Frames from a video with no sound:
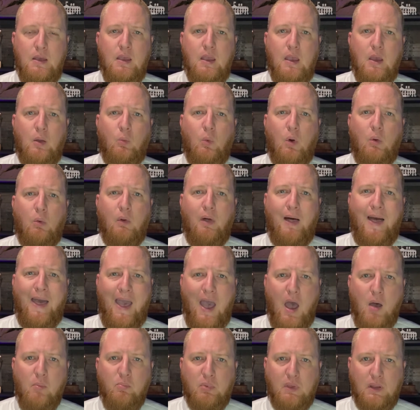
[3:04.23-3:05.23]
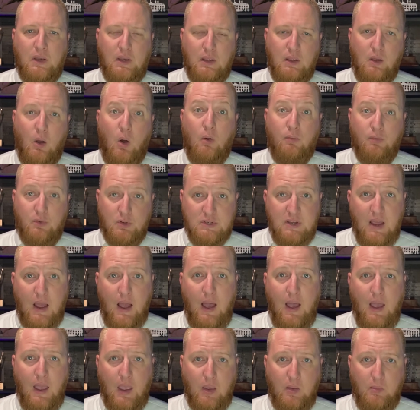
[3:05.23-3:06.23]
And what will happen over
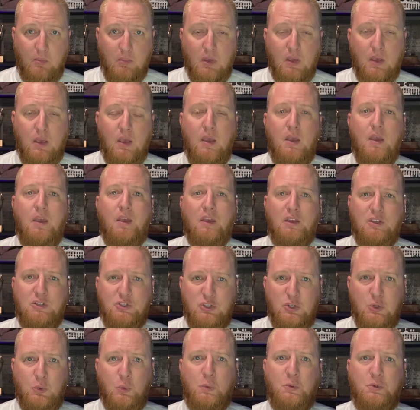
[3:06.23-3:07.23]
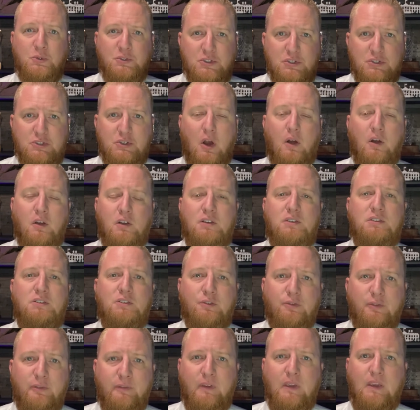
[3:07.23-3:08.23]
time is you will start to
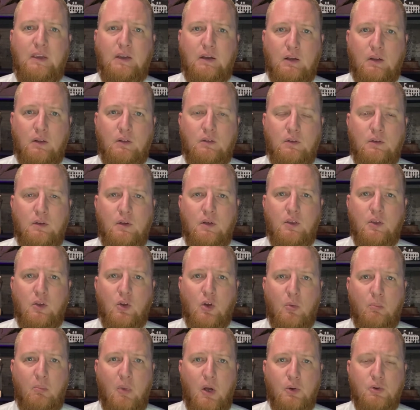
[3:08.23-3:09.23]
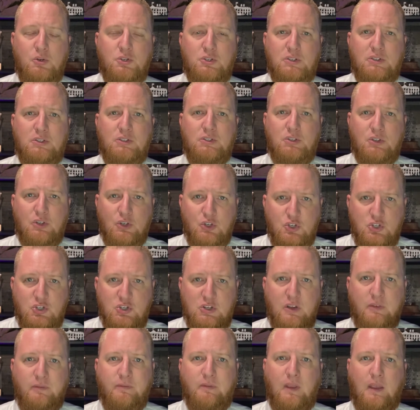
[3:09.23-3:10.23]
feel your emotions
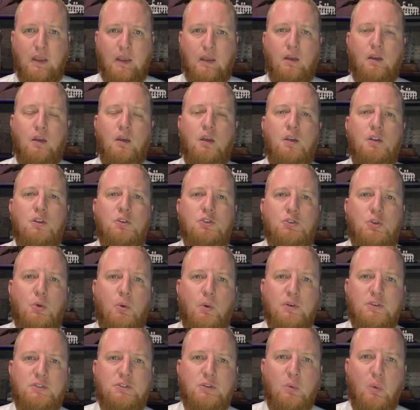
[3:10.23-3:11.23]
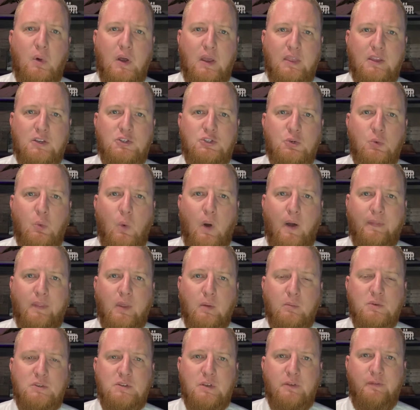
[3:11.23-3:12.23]
shifting towards the way that you want
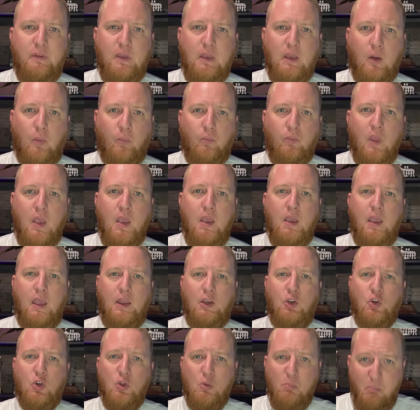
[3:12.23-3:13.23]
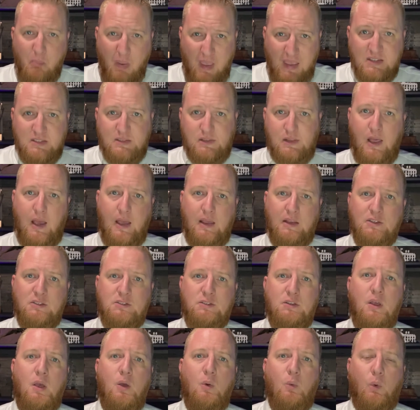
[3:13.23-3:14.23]
them to feel. And your new
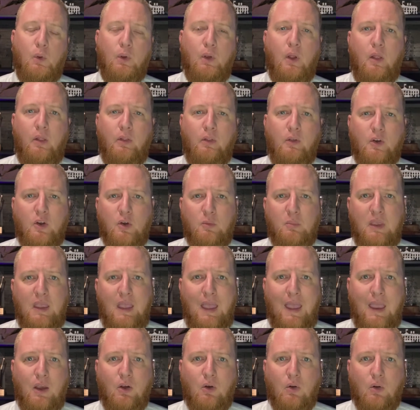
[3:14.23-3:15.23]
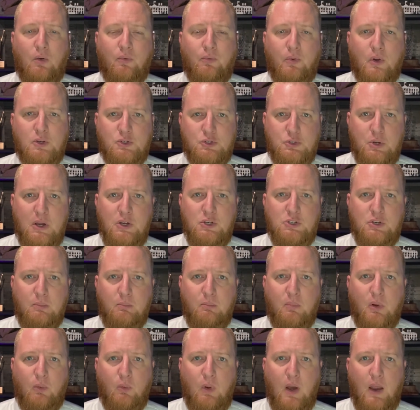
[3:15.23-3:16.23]
baselines will no longer be anger or frustration,
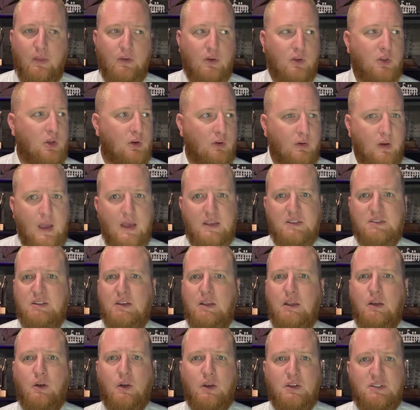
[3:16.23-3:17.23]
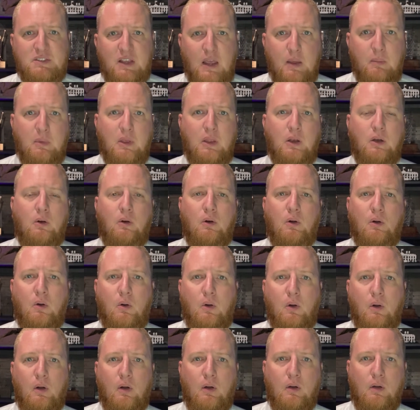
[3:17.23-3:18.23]
but rather curiosity or excitement,
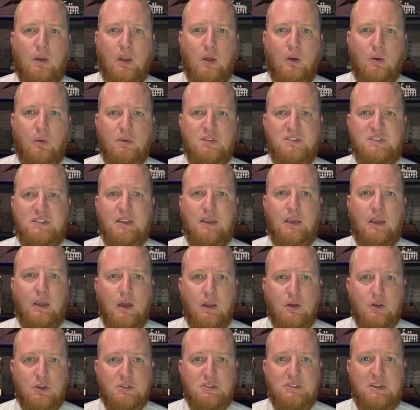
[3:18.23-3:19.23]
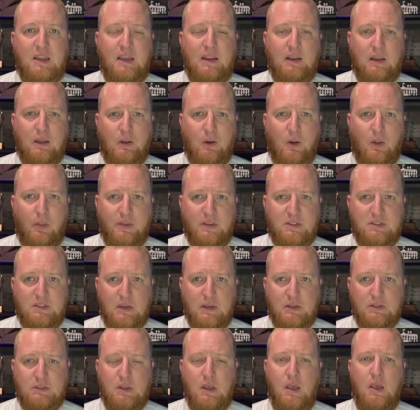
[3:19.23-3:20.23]
or seeking understanding, and all these
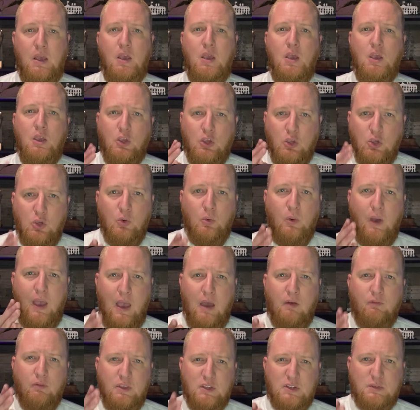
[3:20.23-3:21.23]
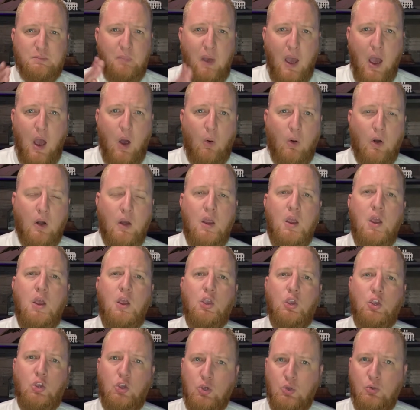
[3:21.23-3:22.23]
things. You have this power.
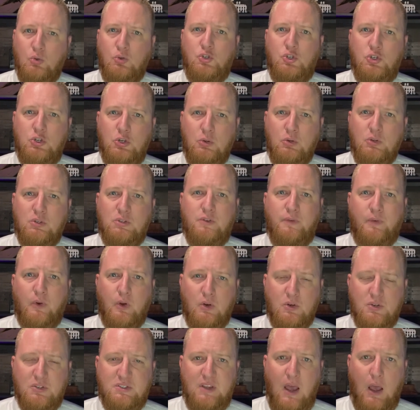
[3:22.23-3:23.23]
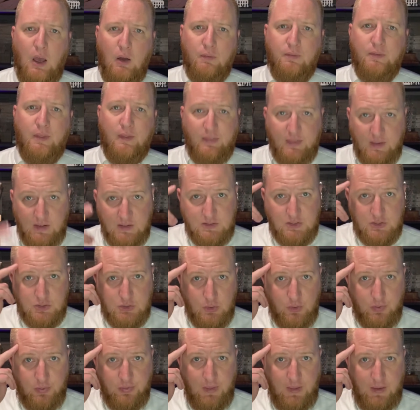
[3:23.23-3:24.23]
You choose for yourself the things that
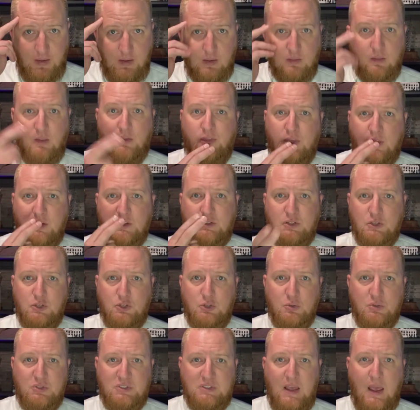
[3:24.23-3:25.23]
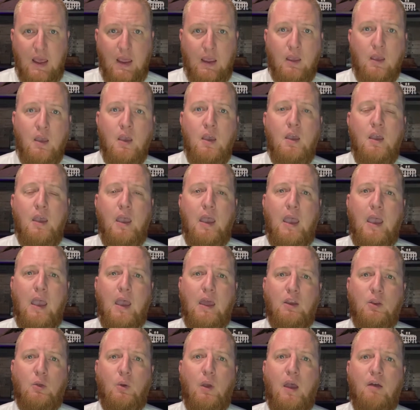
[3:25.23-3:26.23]
you think and the things that you say,
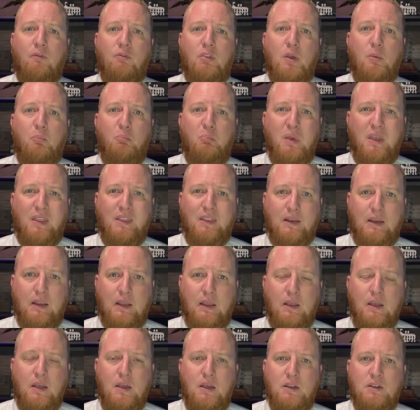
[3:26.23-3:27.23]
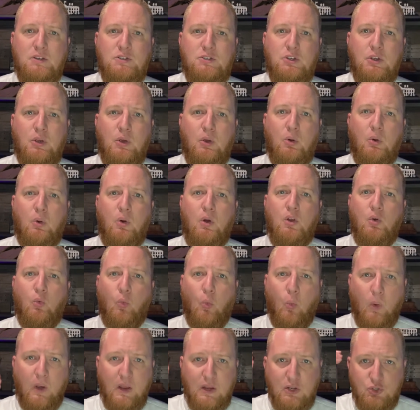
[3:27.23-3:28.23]
and you have the ability to
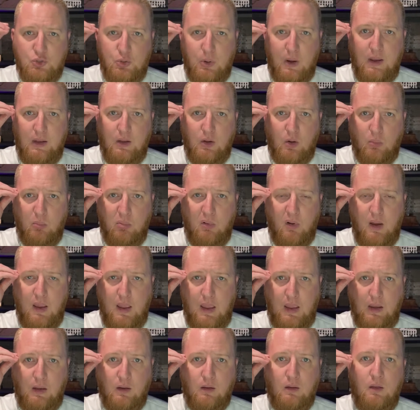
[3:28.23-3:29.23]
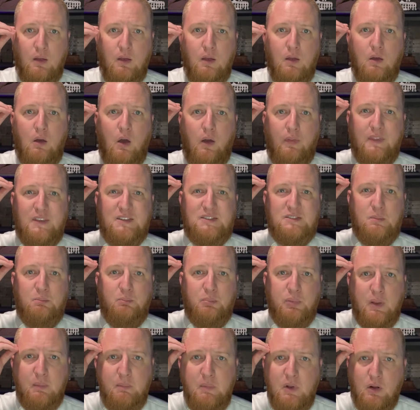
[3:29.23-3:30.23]
retrain your brain on the
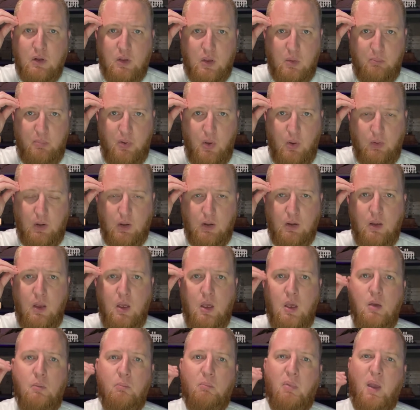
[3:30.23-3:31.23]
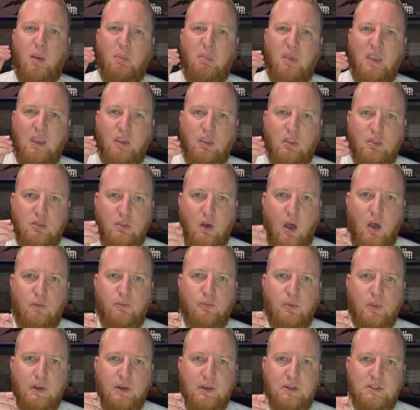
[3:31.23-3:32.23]
subliminal component by being
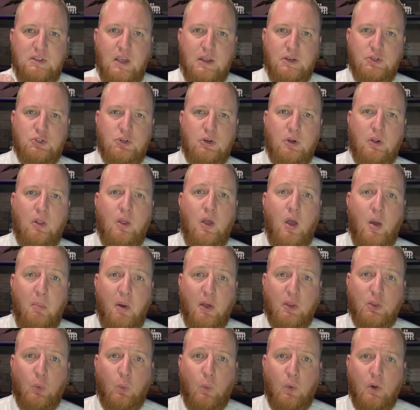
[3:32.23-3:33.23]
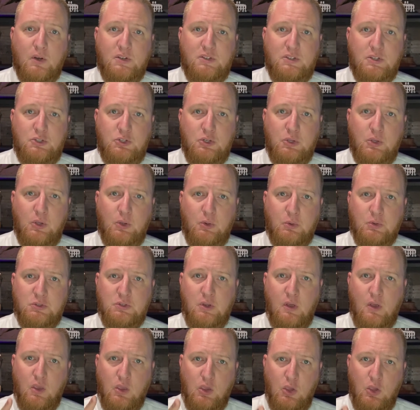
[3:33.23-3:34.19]
thoughtful and intentional about the words that you use.